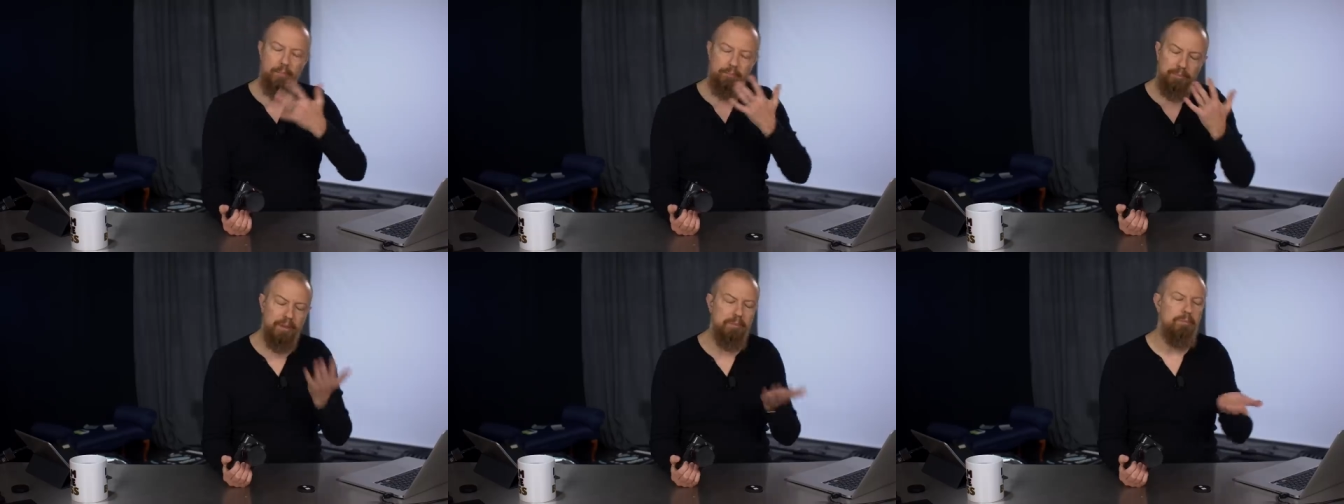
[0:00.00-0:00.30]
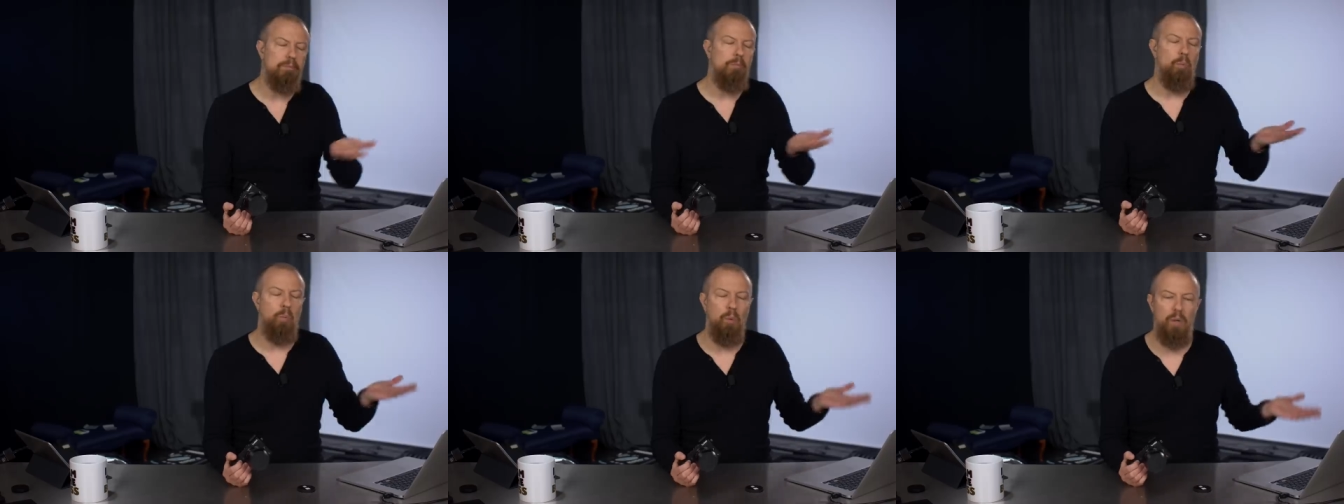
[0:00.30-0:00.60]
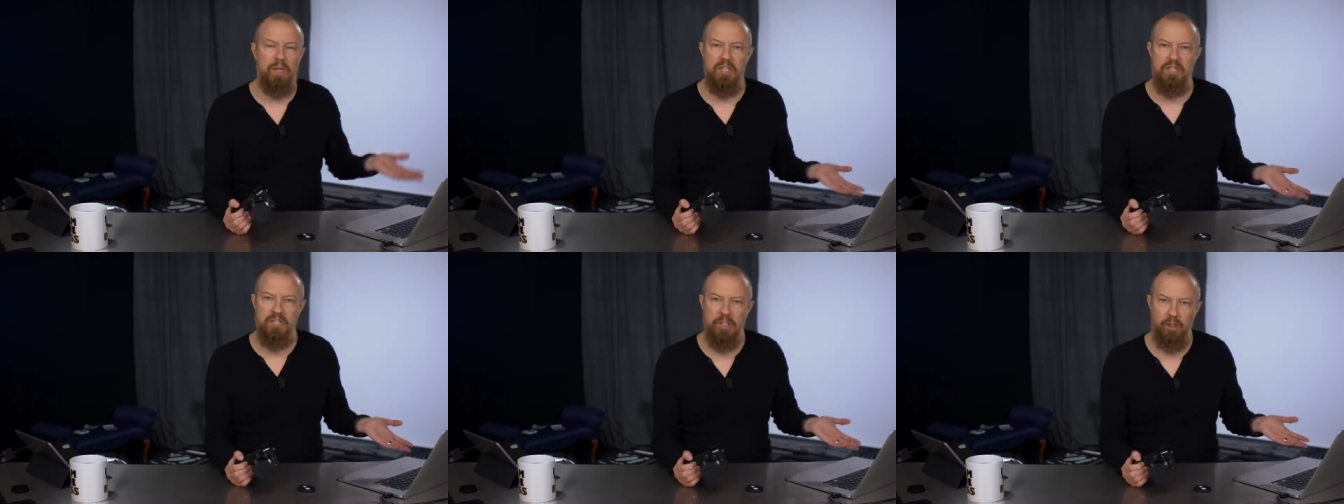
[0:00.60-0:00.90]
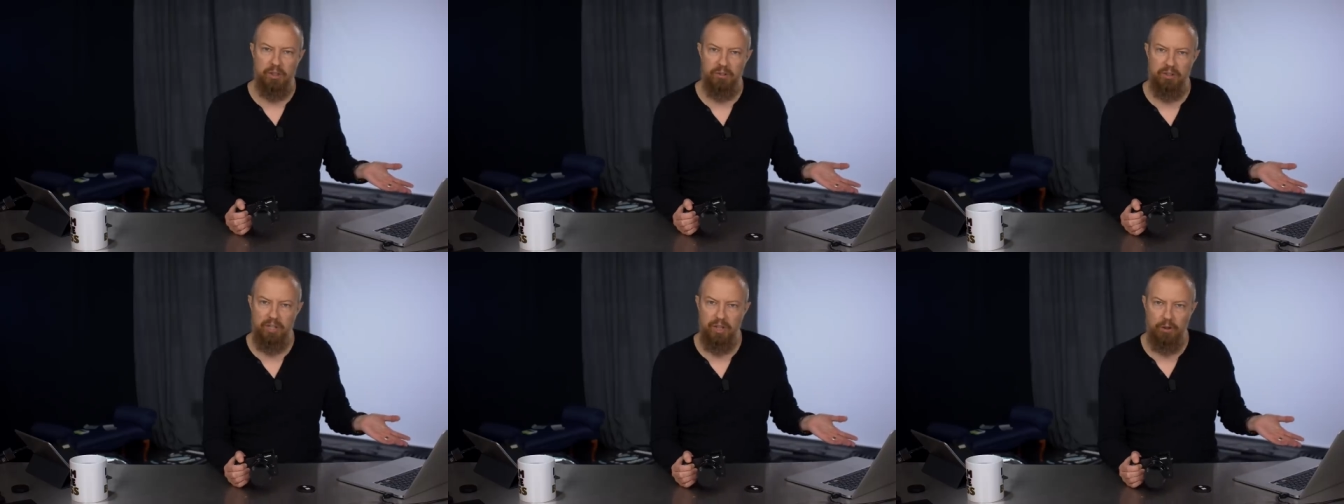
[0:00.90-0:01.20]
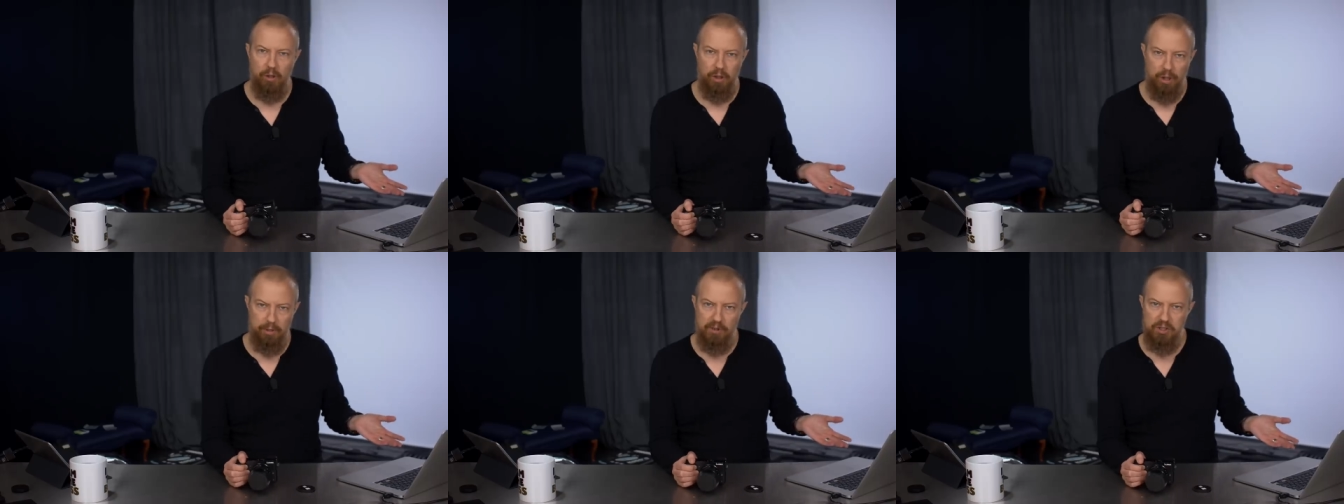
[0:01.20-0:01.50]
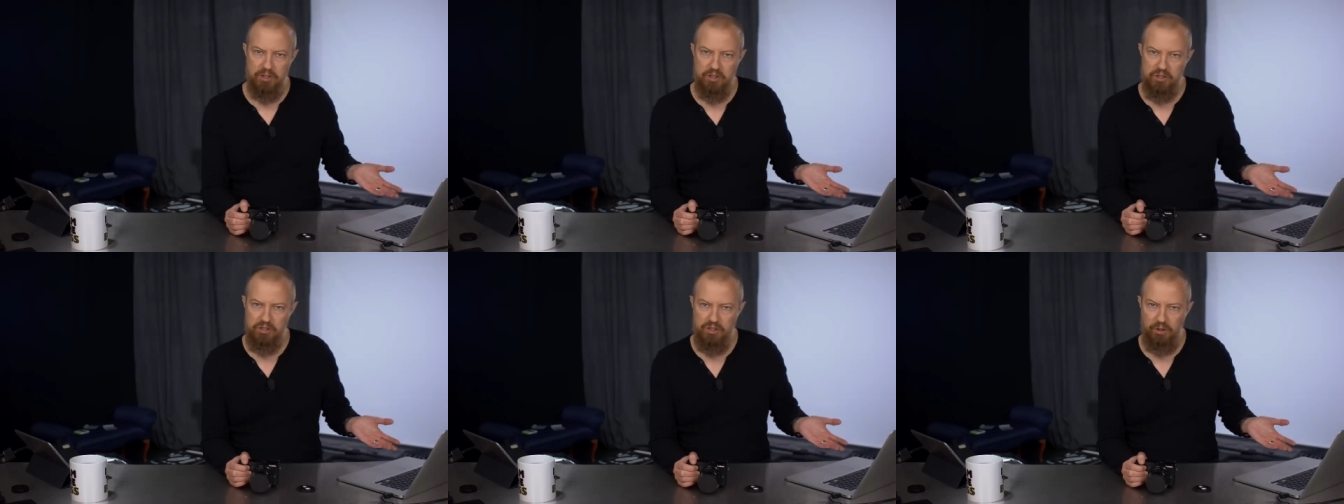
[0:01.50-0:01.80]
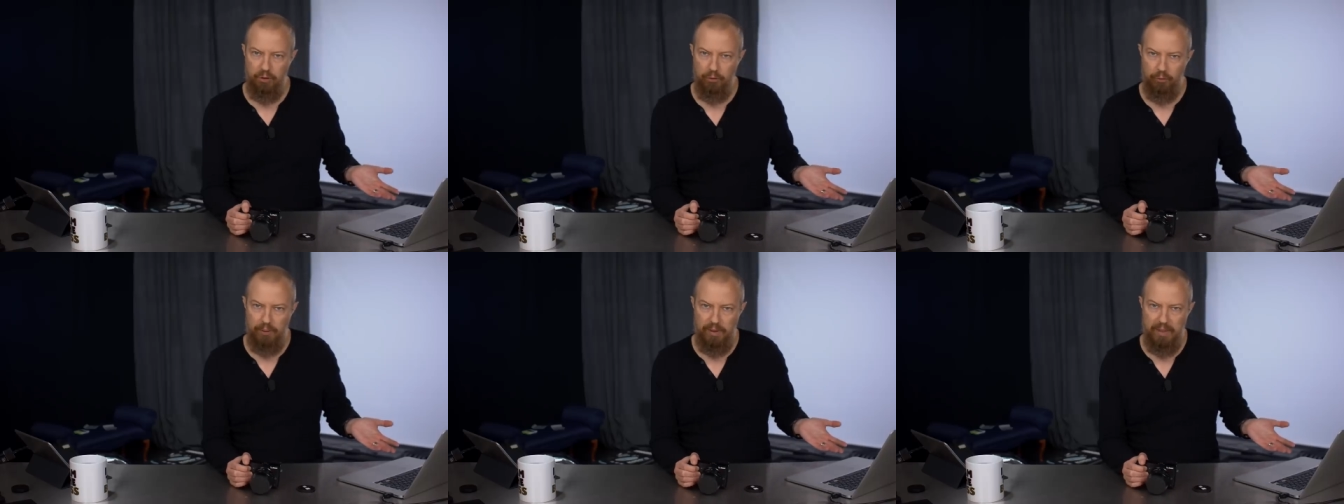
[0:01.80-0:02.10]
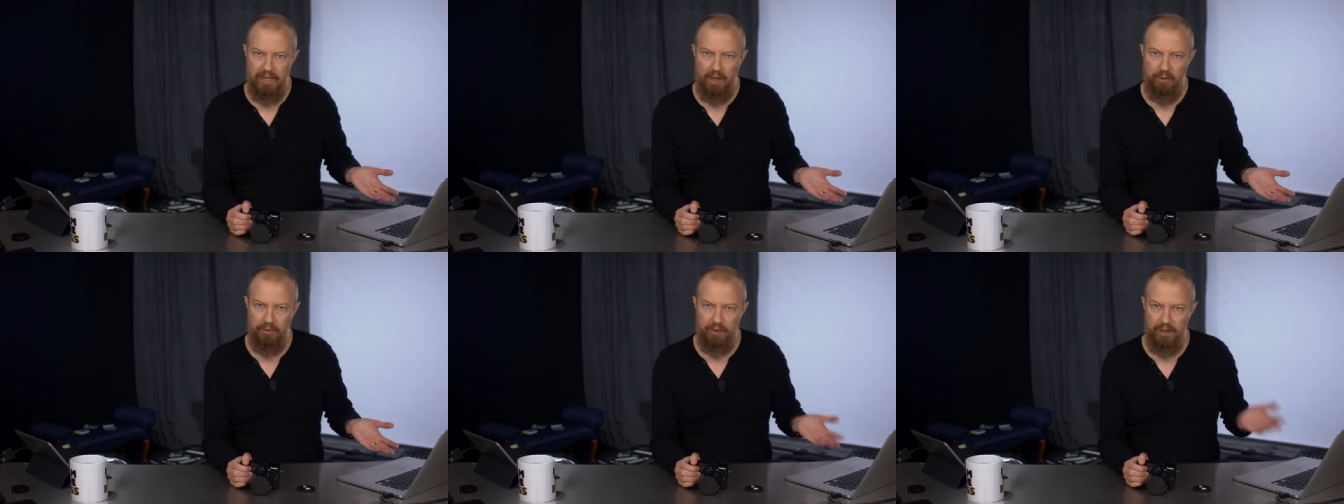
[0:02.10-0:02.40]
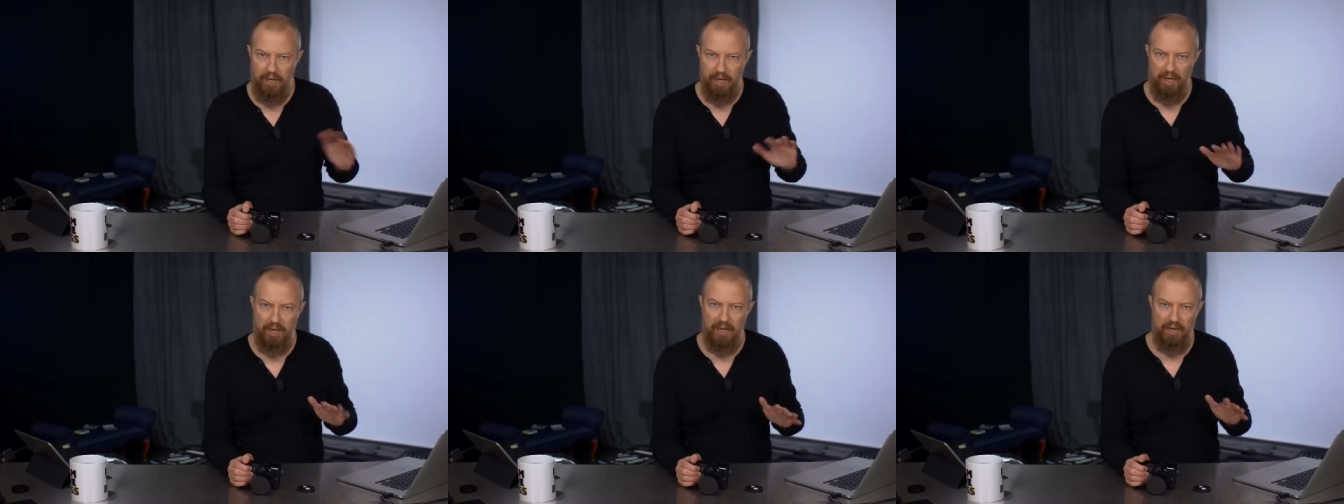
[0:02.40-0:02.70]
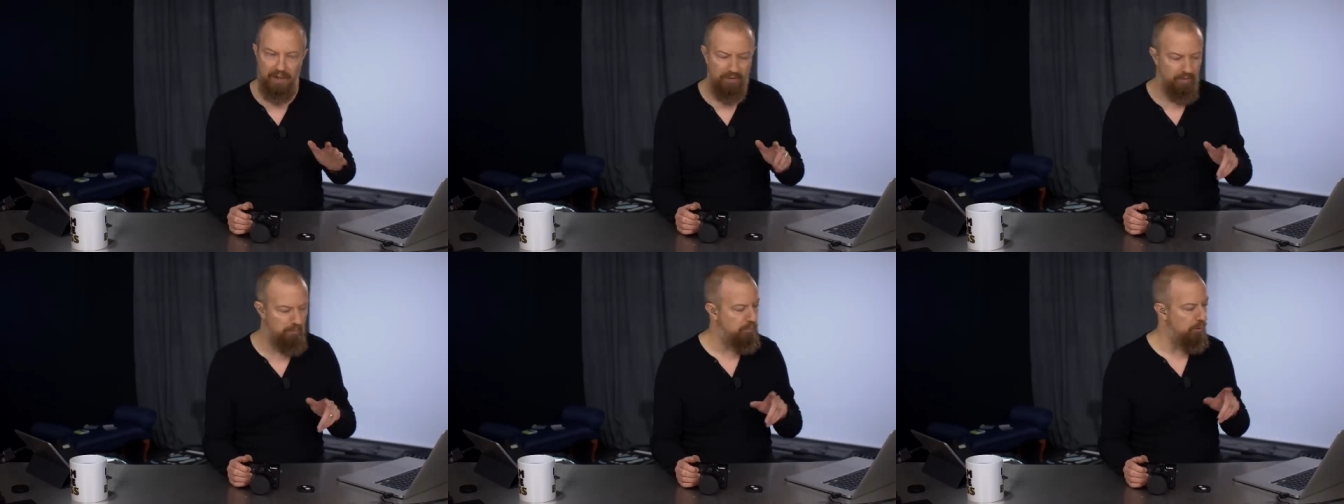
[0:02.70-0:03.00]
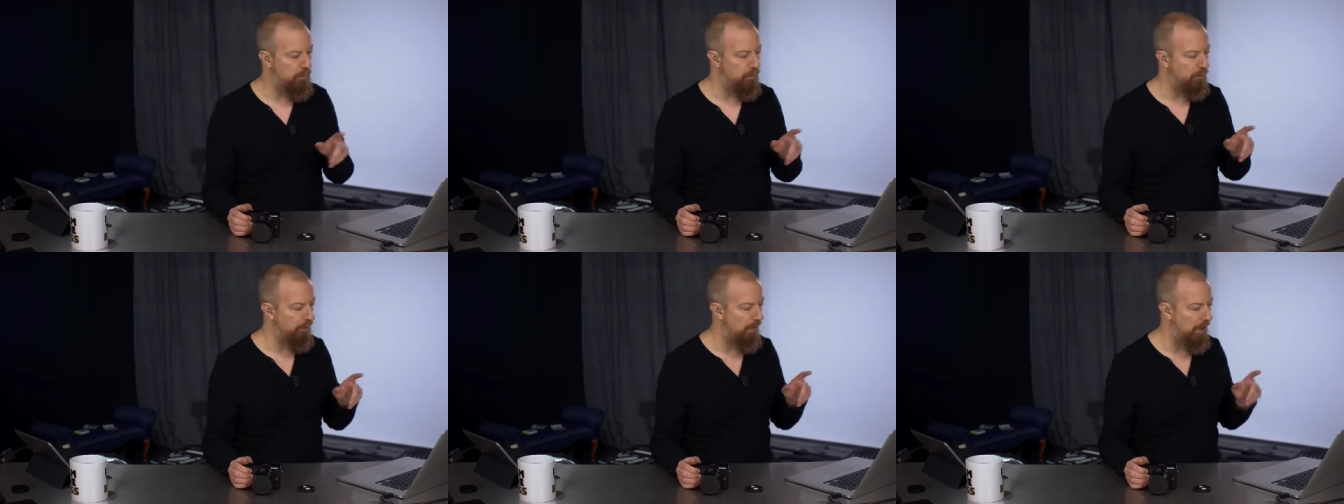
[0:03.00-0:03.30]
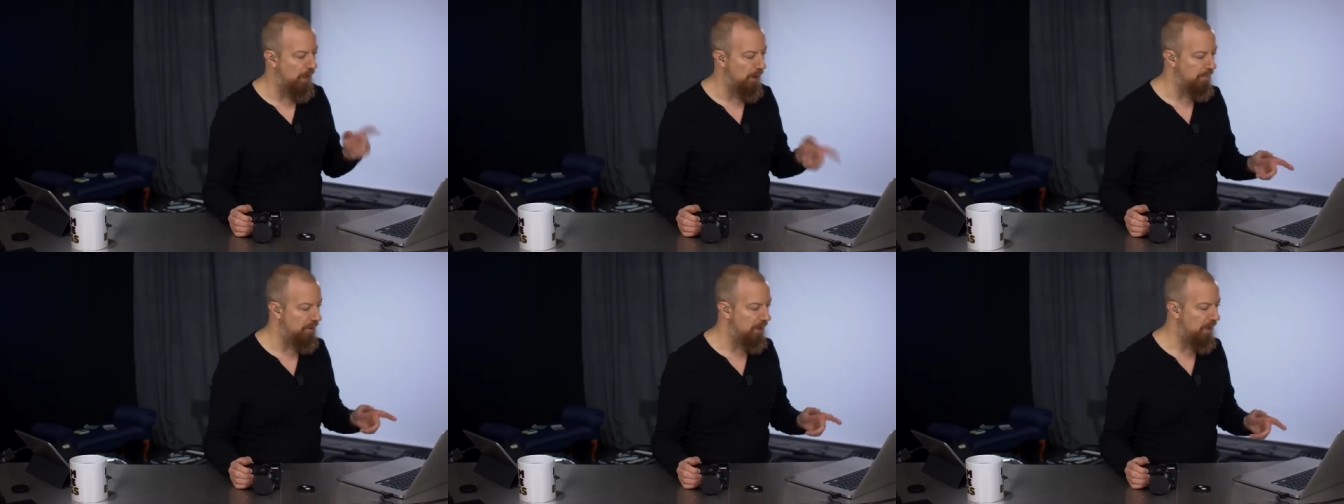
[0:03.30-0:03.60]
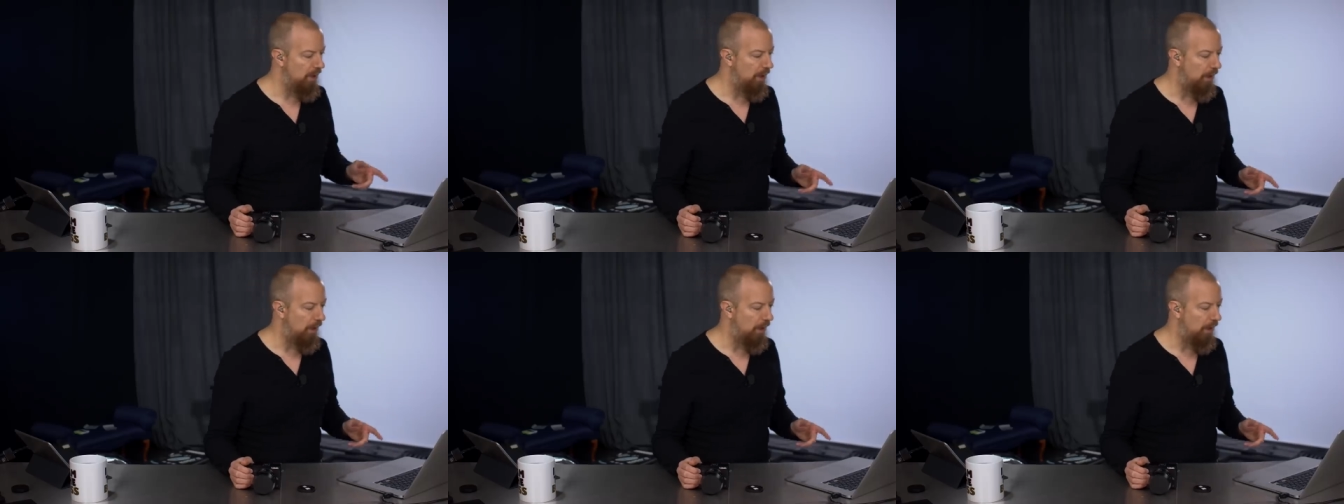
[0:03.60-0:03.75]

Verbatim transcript: But we're going to look, take a look at a bunch of stills right now that I have pulled up